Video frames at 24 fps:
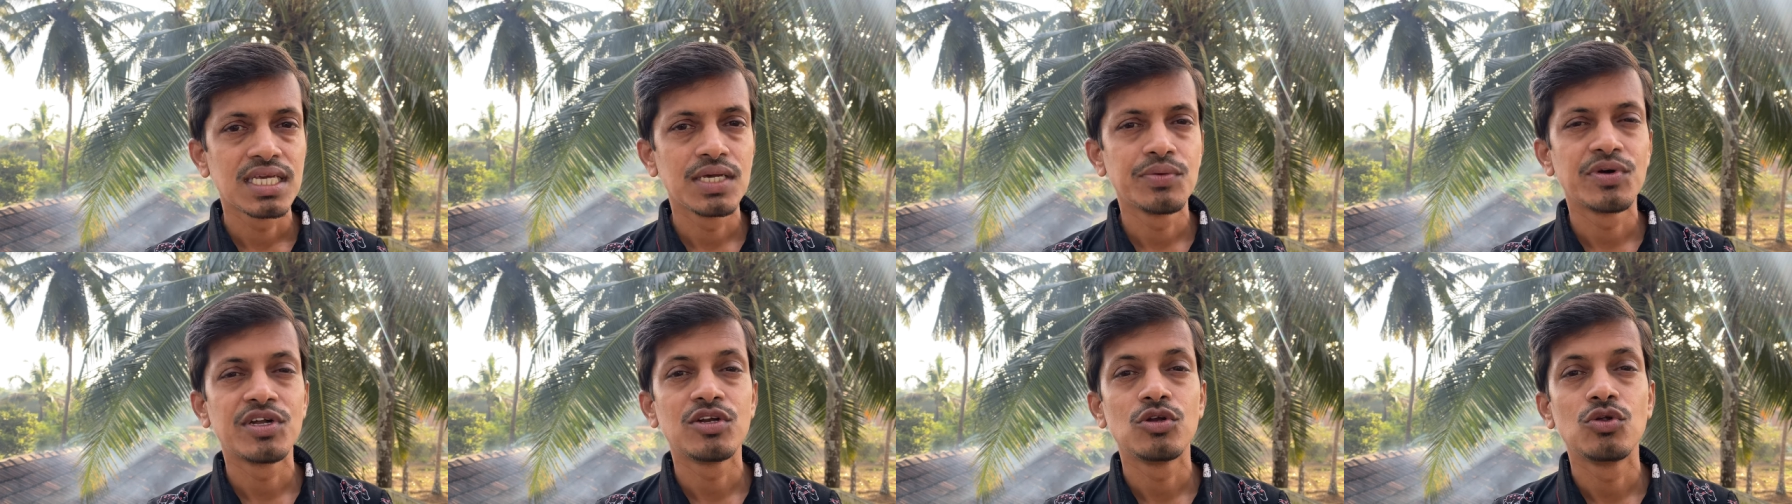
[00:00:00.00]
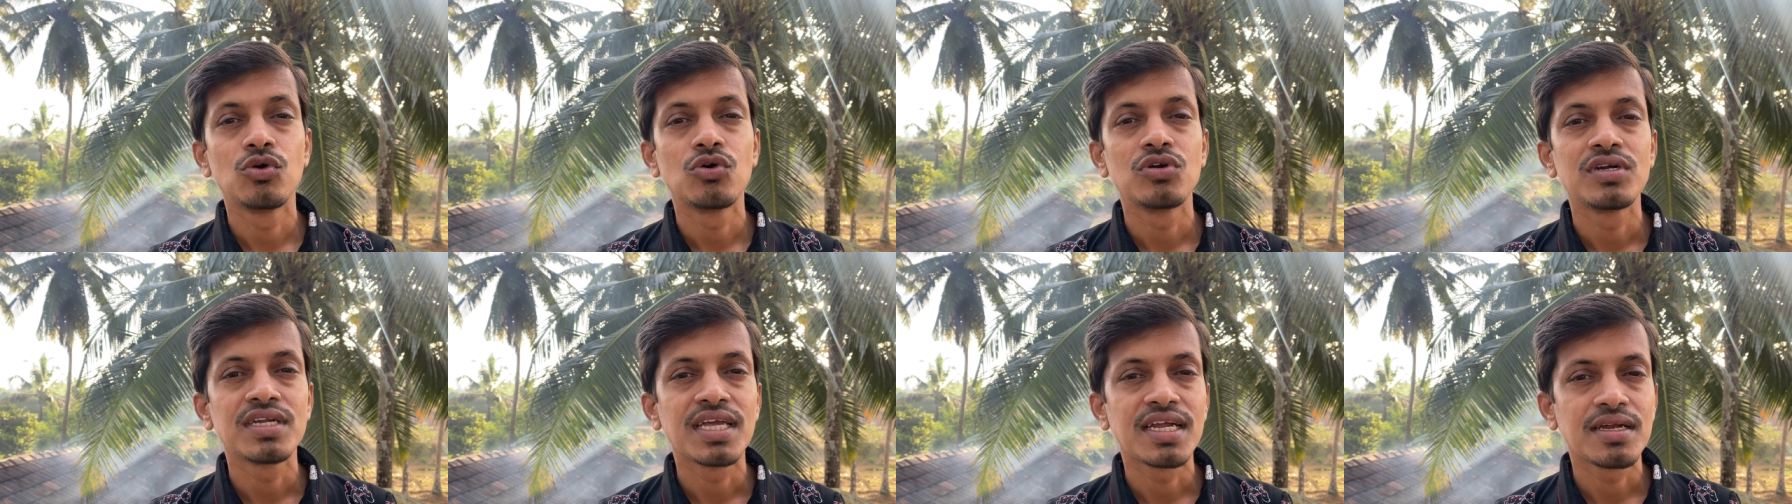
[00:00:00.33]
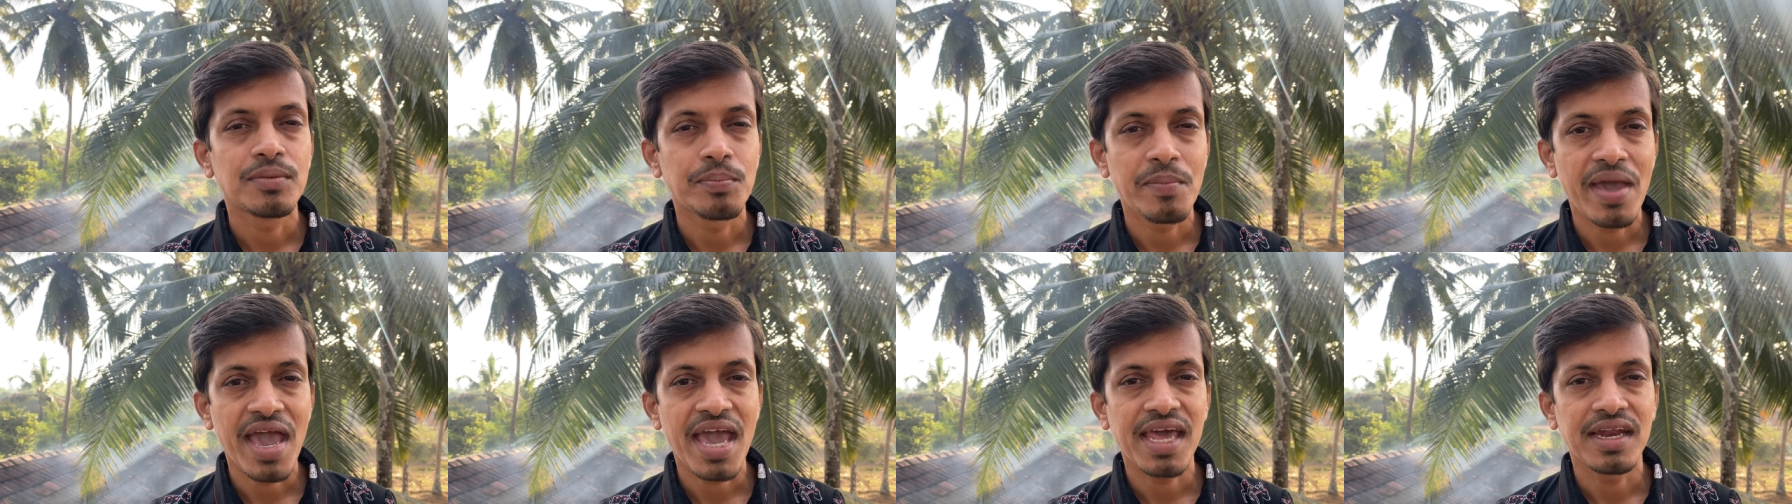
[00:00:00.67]
even don't
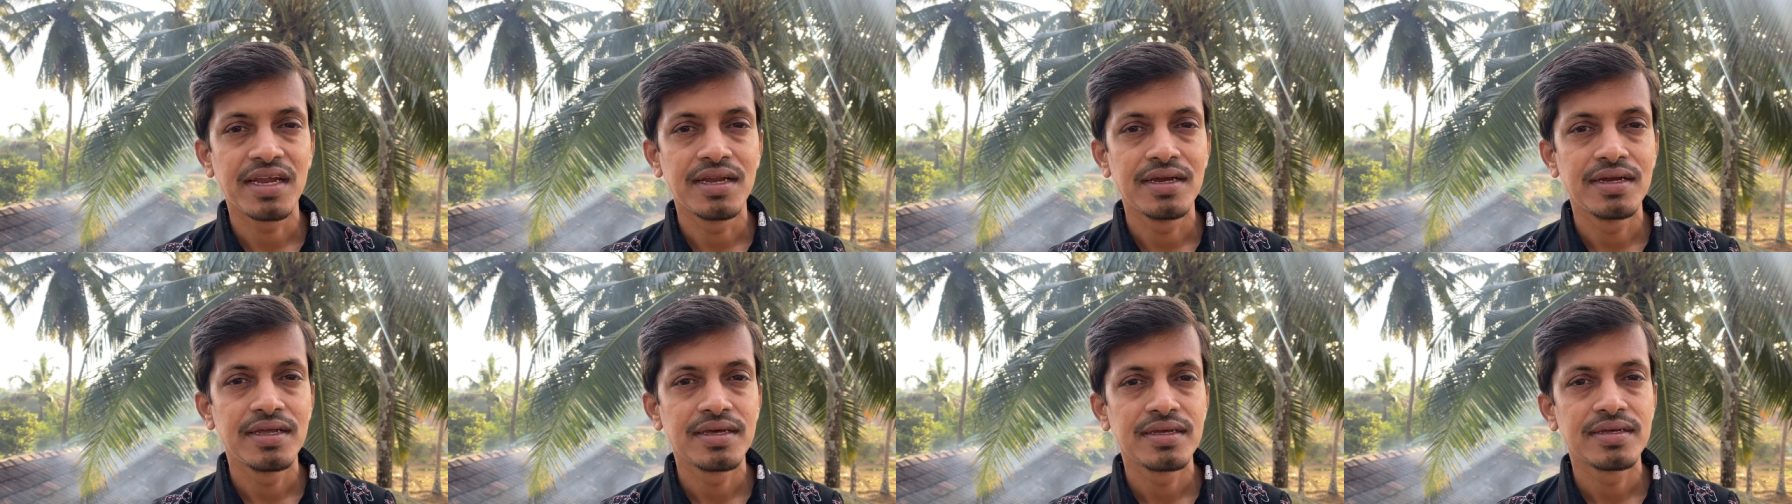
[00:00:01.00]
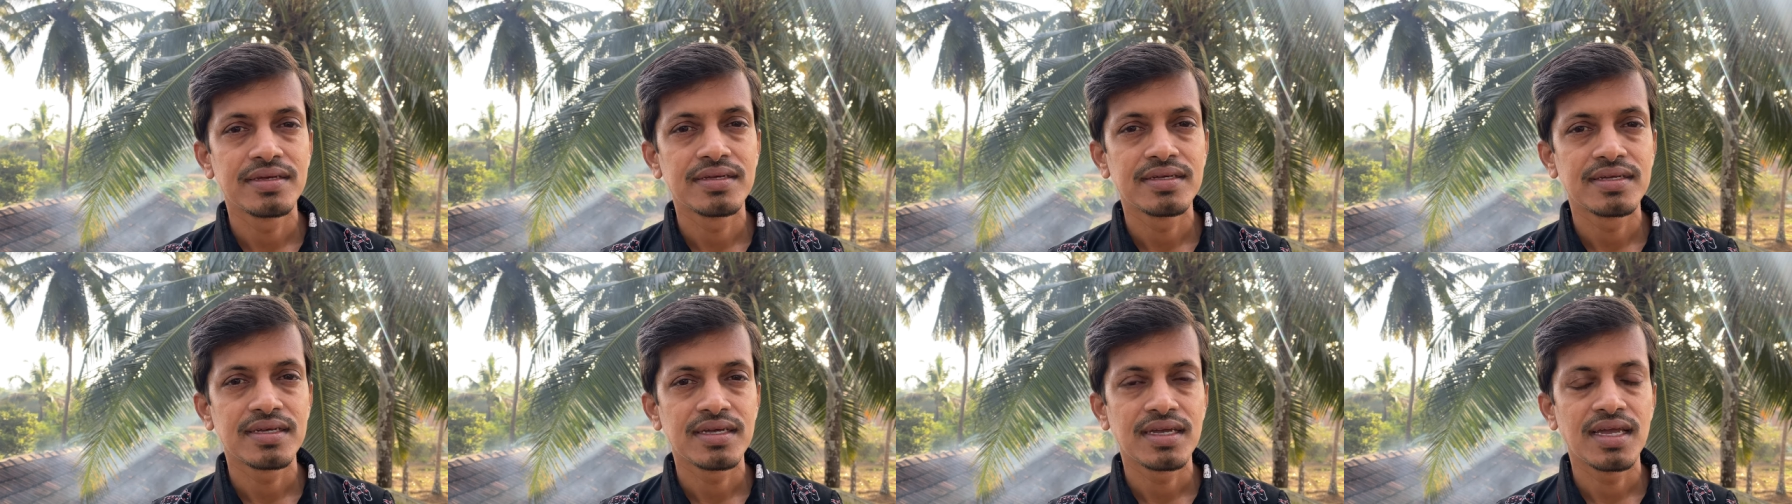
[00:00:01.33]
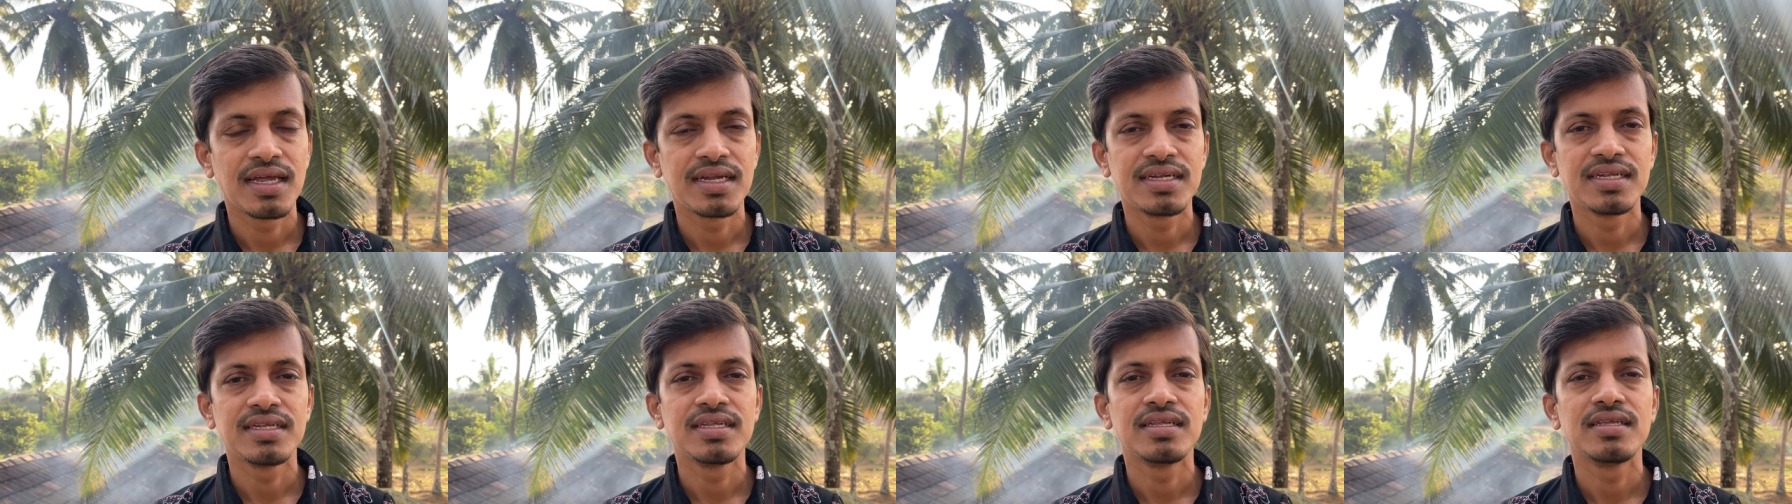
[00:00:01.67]
get married
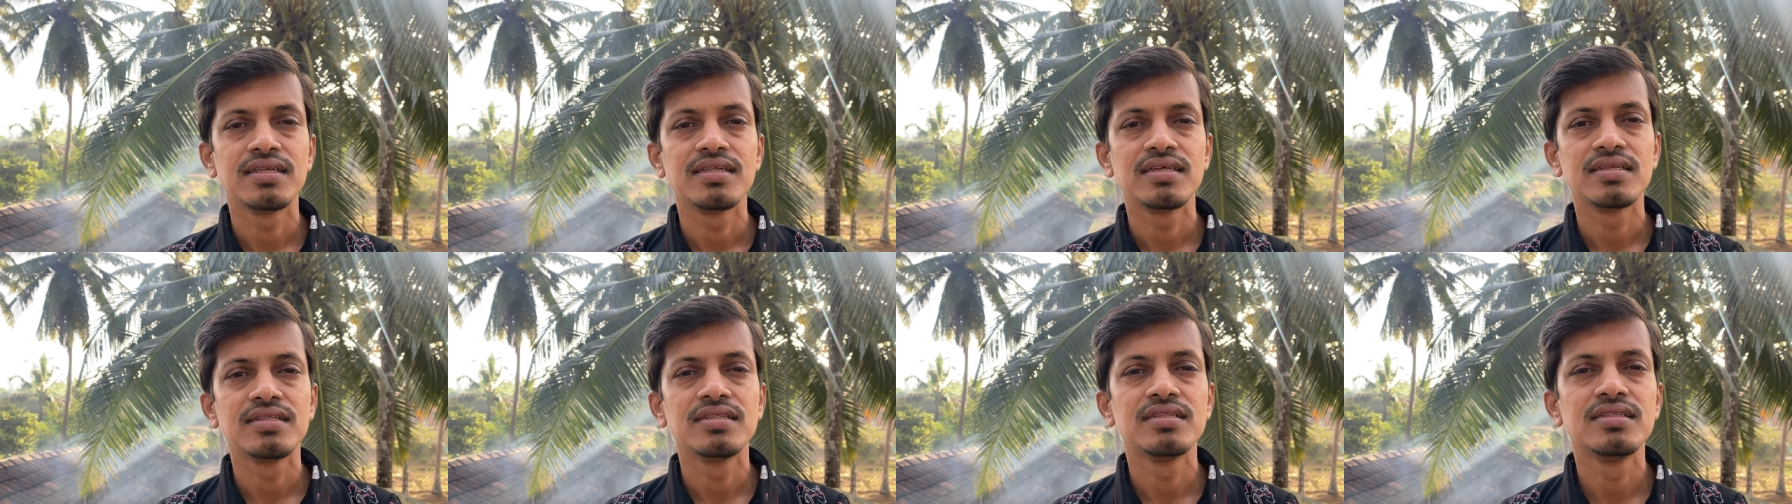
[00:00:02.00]
and